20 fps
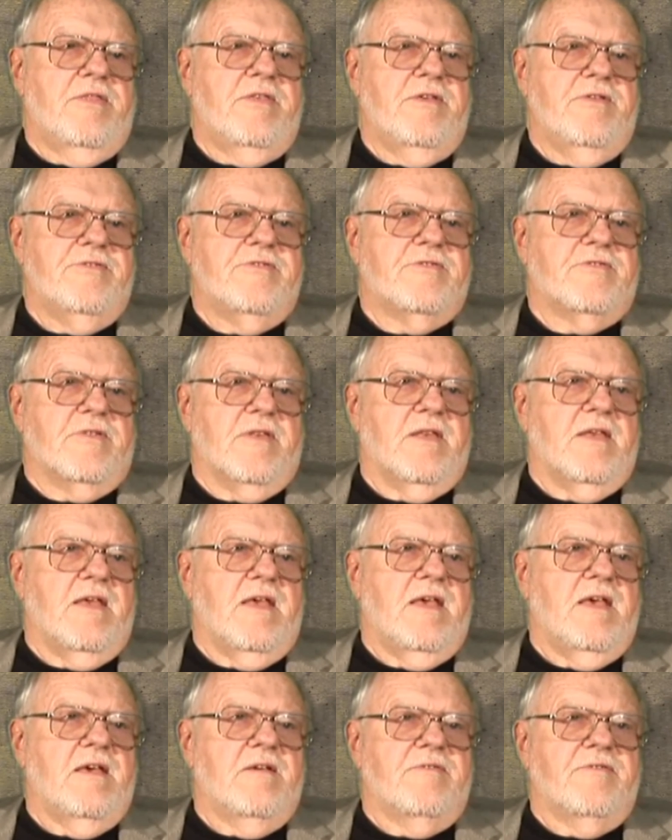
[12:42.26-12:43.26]
This,
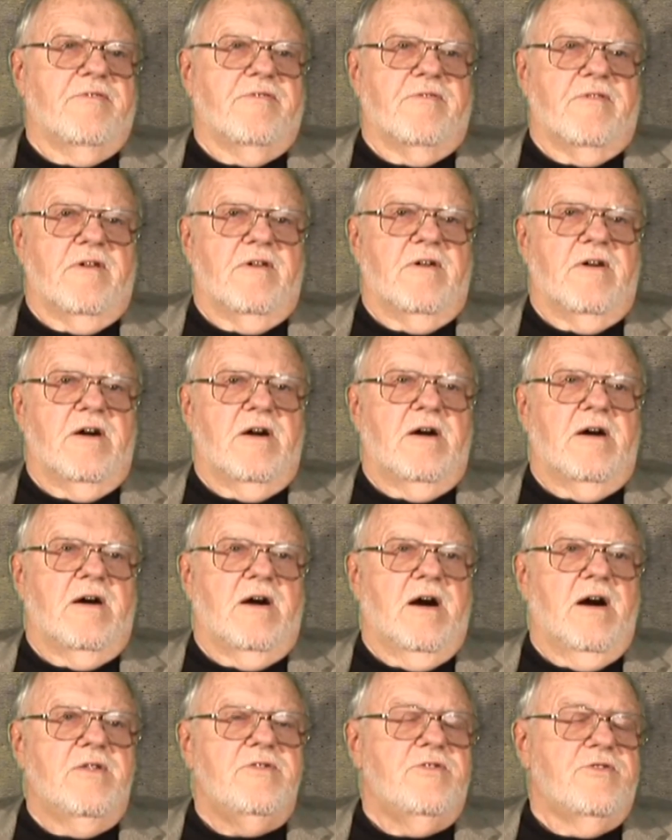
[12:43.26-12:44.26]
if
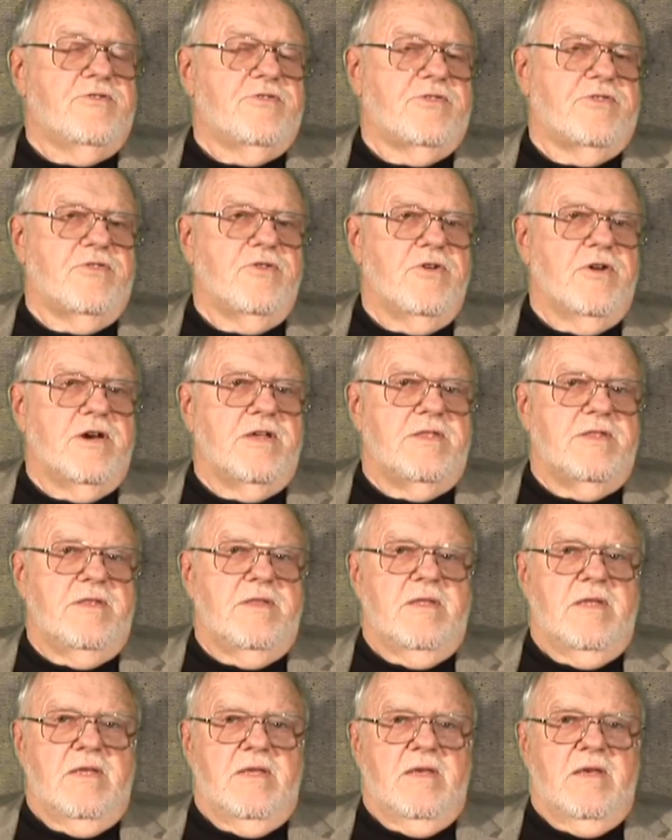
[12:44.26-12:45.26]
understood,
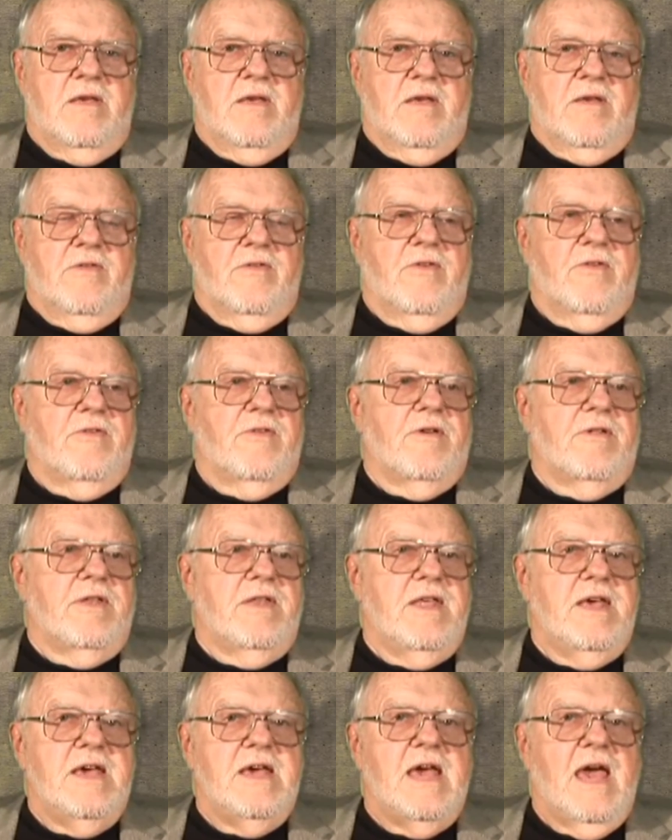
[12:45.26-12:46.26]

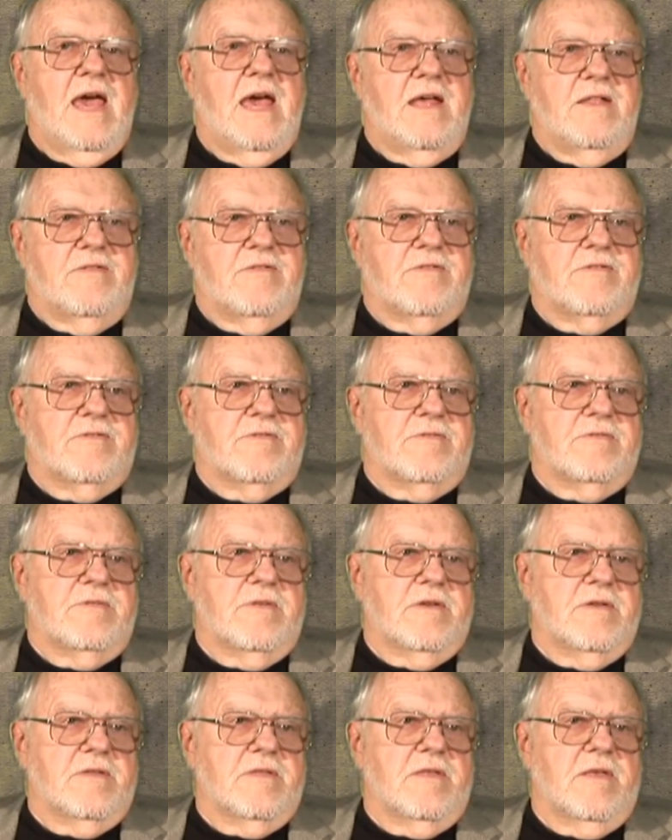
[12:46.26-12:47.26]
negates
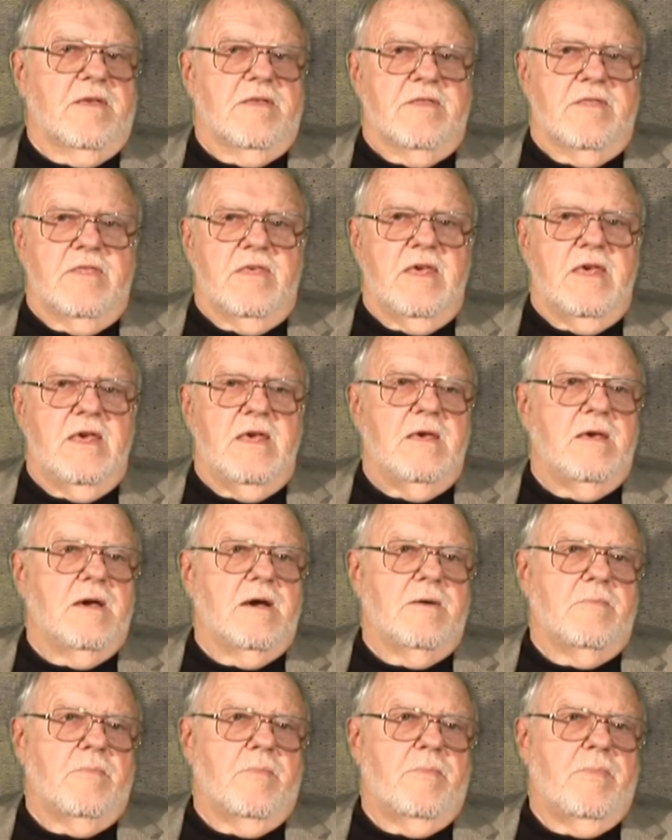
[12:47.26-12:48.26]

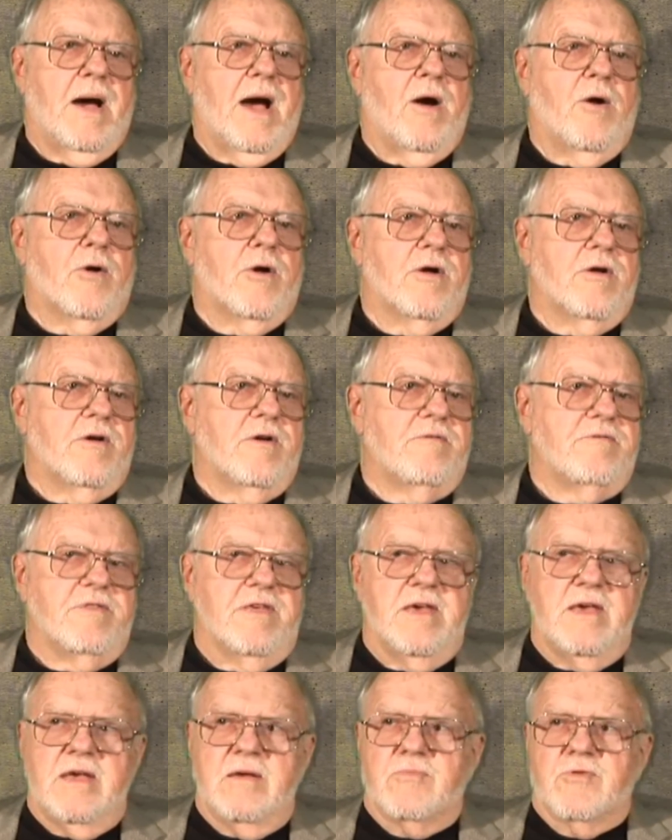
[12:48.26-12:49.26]
the power of
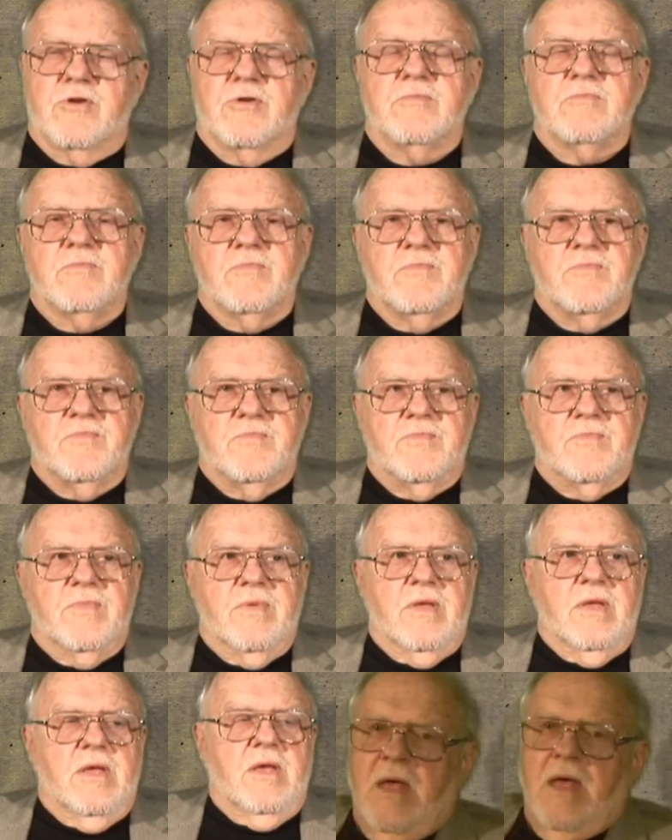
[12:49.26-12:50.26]
the Hebrew.
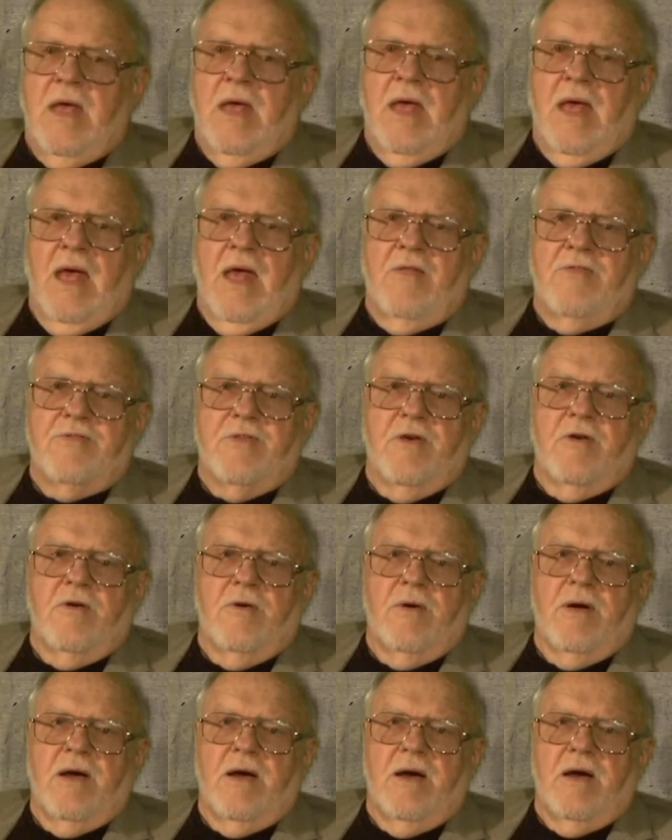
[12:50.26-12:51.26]
And
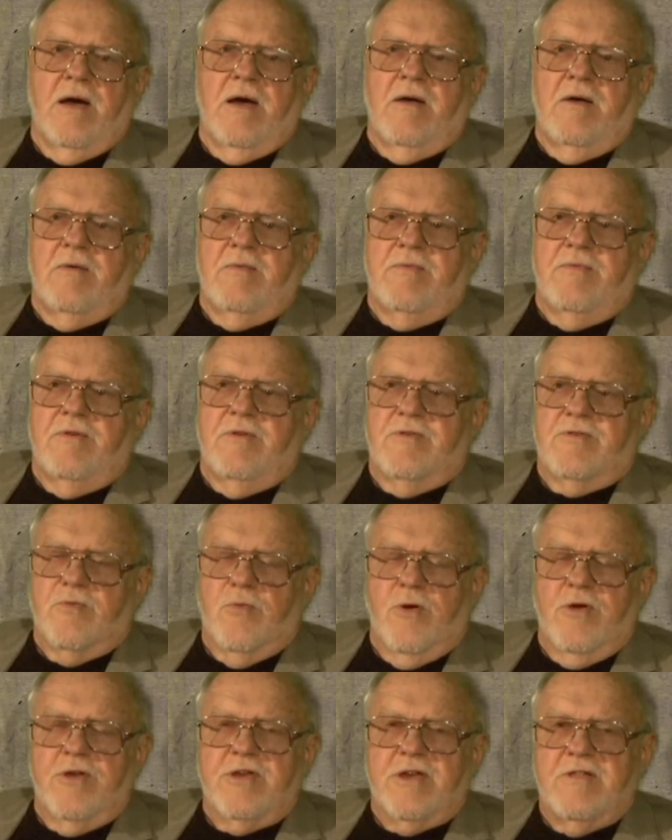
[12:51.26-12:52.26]
so
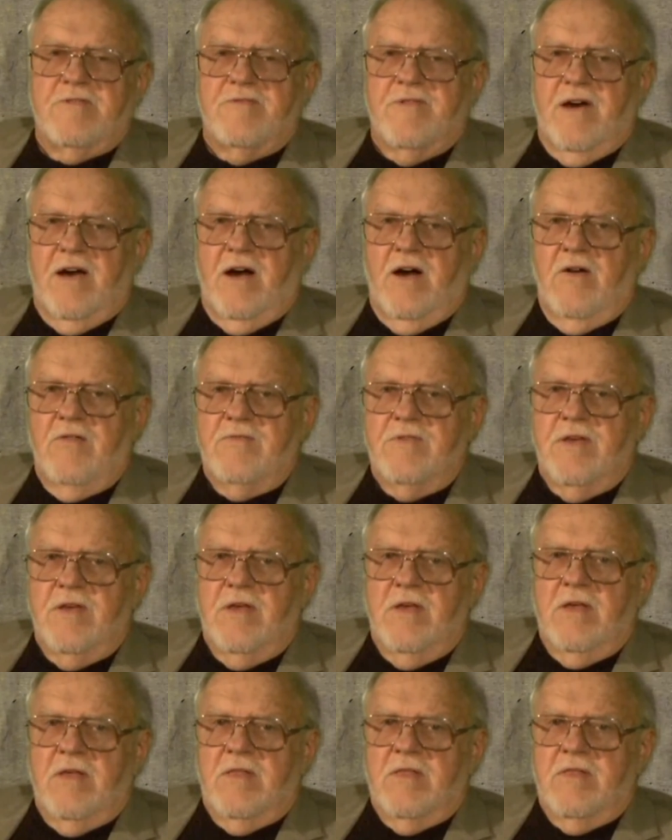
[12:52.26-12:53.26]
there's work involved.
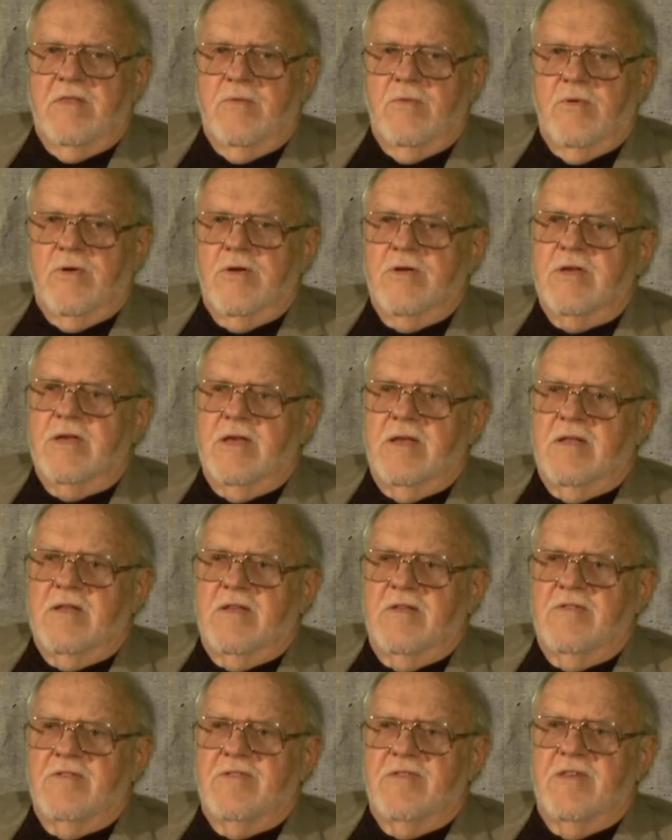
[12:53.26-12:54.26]
The work
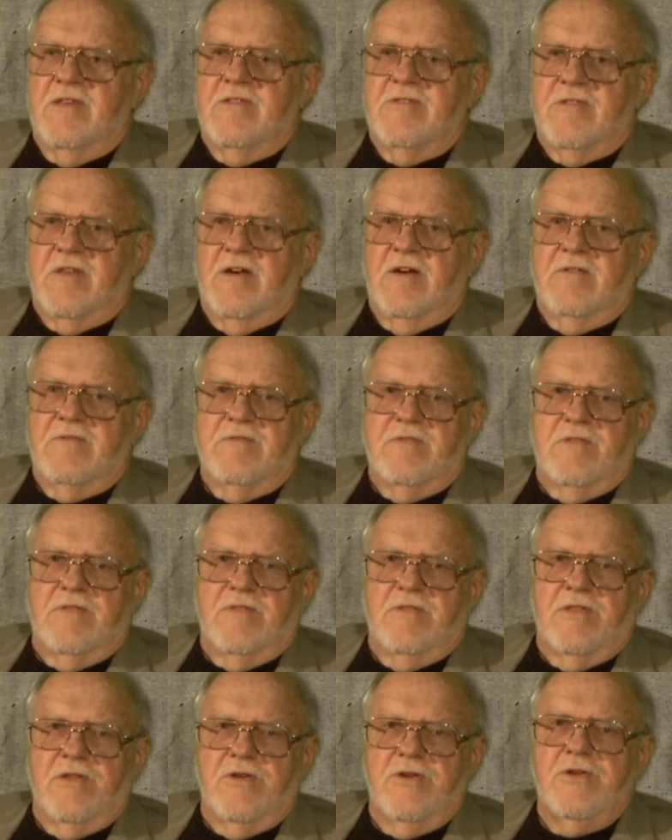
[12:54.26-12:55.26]
consists of
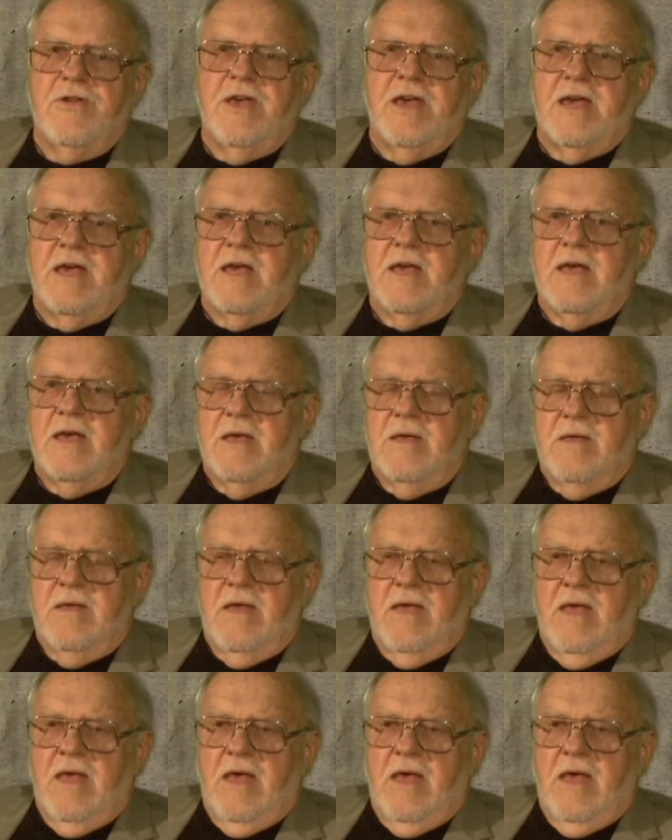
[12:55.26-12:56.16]
learning